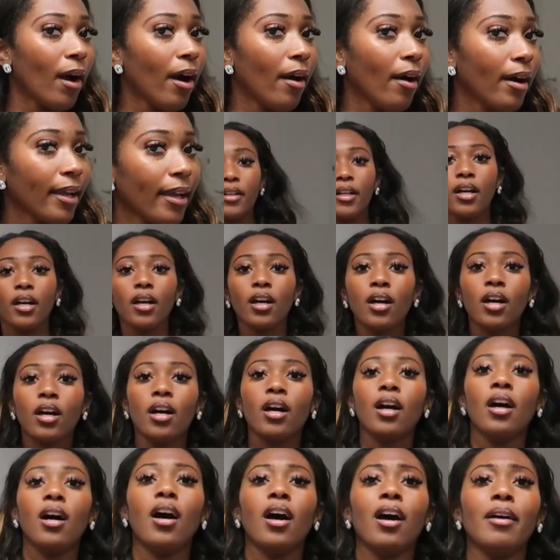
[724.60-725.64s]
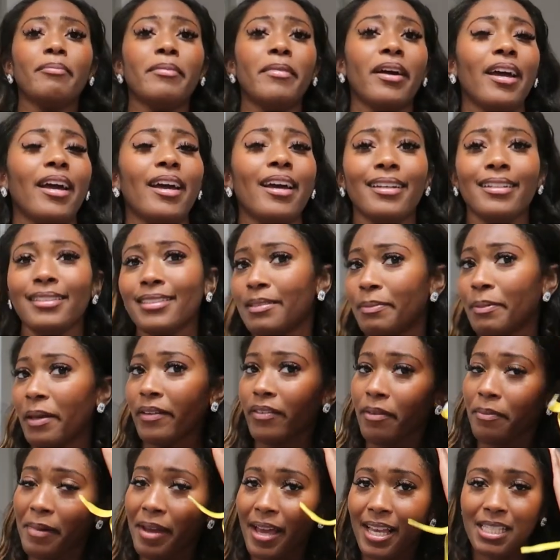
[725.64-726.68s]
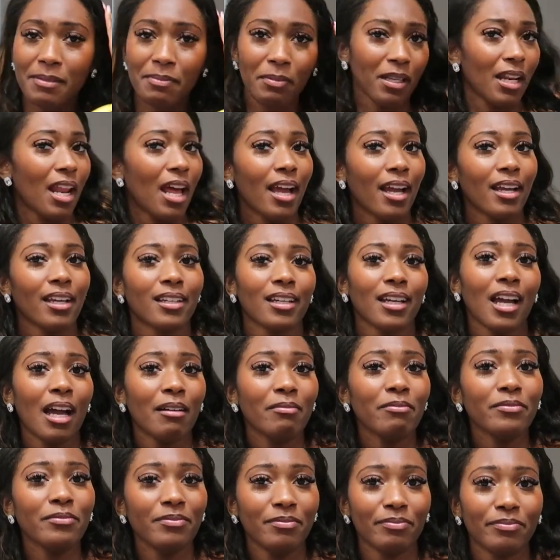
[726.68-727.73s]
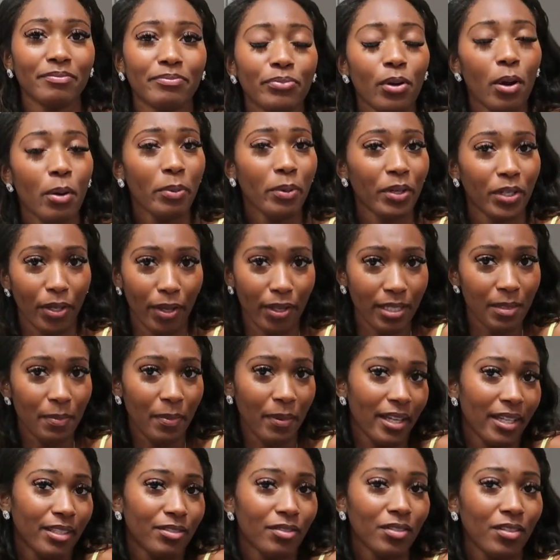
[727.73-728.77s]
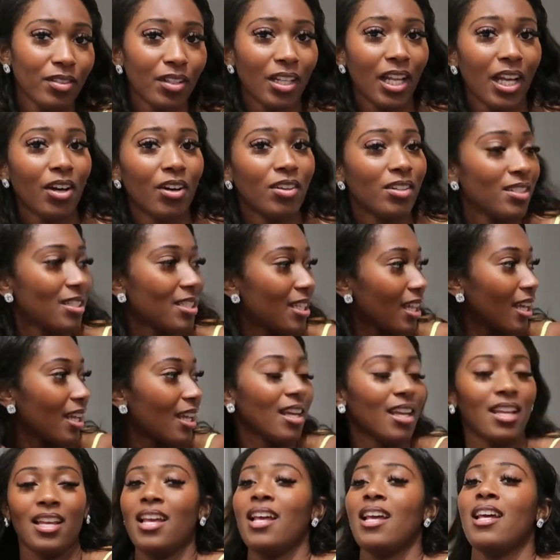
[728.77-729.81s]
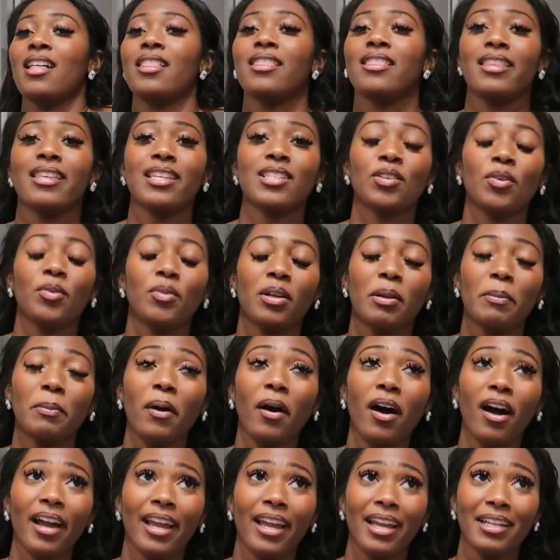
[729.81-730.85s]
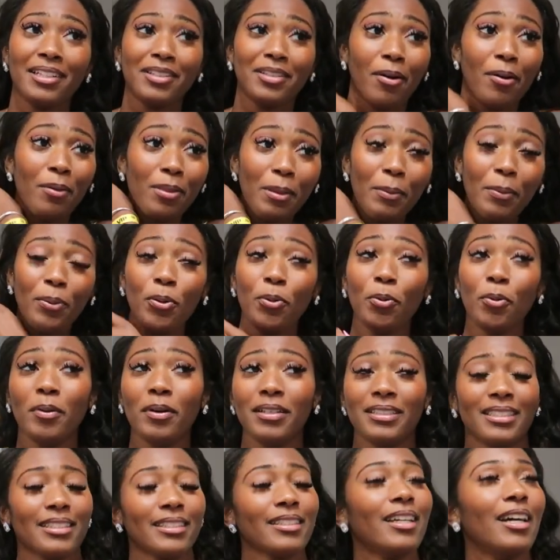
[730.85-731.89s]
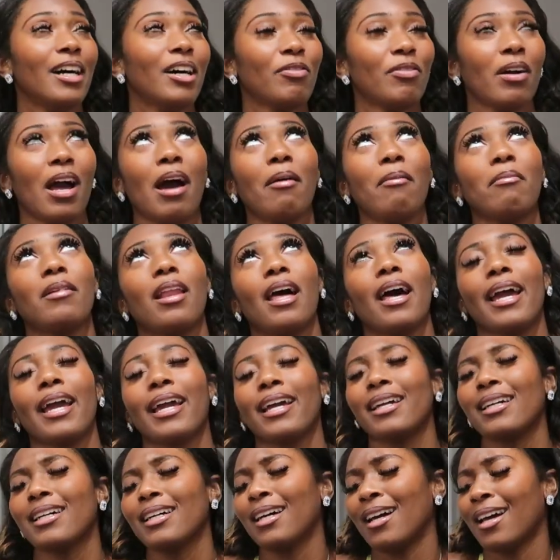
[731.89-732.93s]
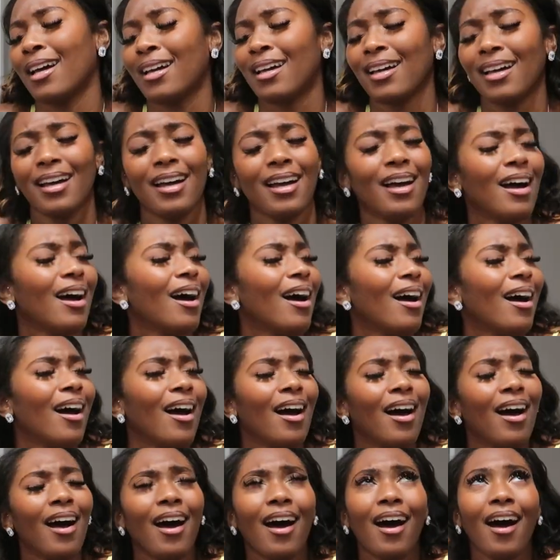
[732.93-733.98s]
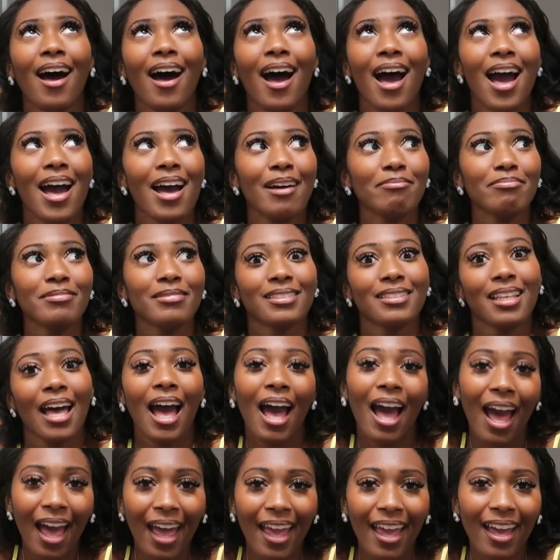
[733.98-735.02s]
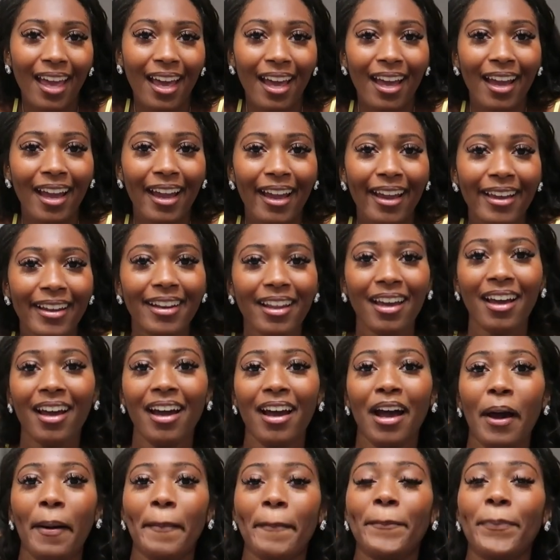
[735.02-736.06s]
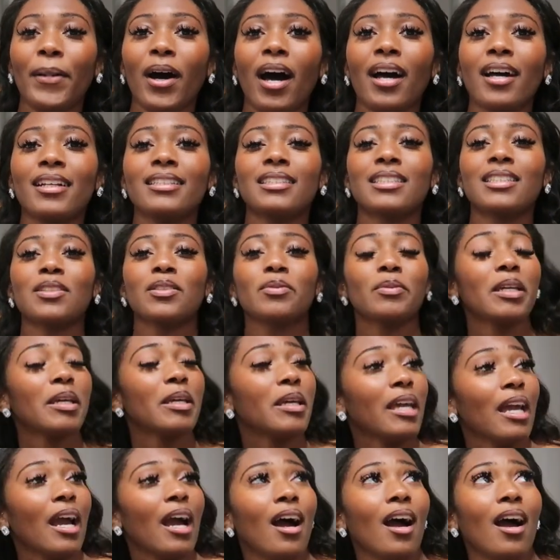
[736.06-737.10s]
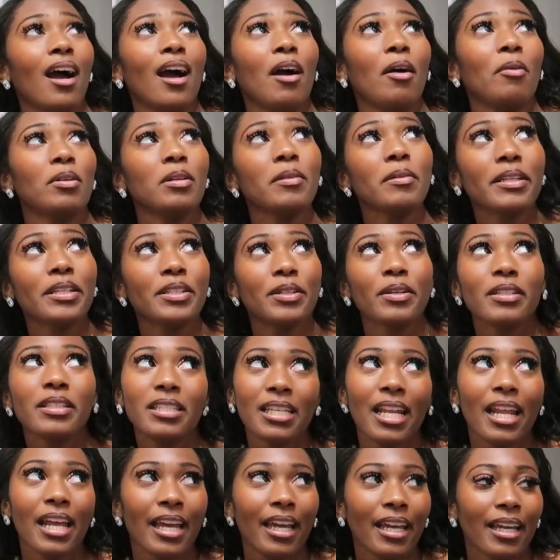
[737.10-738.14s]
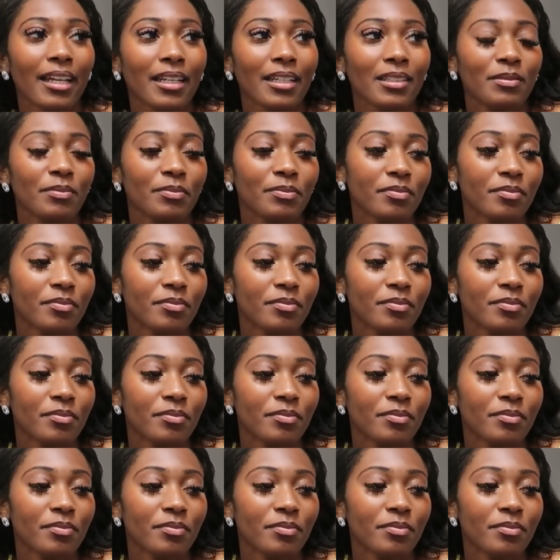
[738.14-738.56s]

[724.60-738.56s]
out. My hair is a bit of a mess, but like, I'm probably gonna go to bed. Like, honestly, these don't wanna party and go in the pool and stuff. I'm like, I'm tired. But we, what do we do today?